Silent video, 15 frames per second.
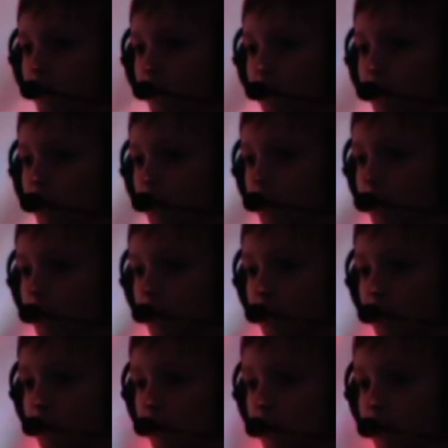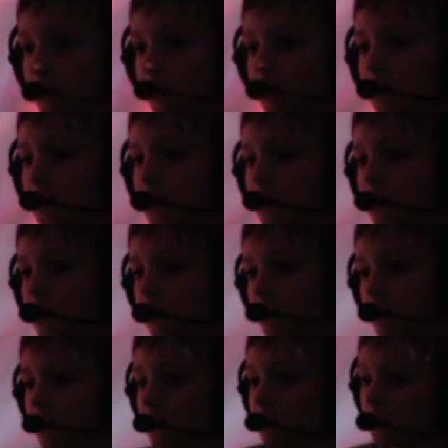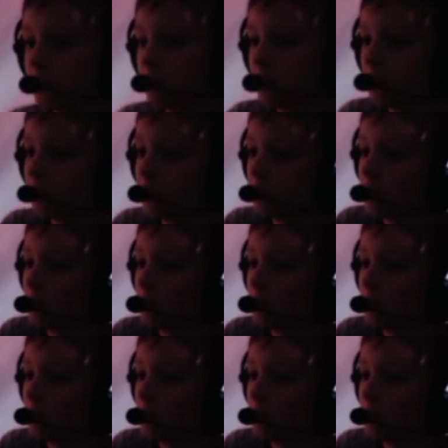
feels happy at the end because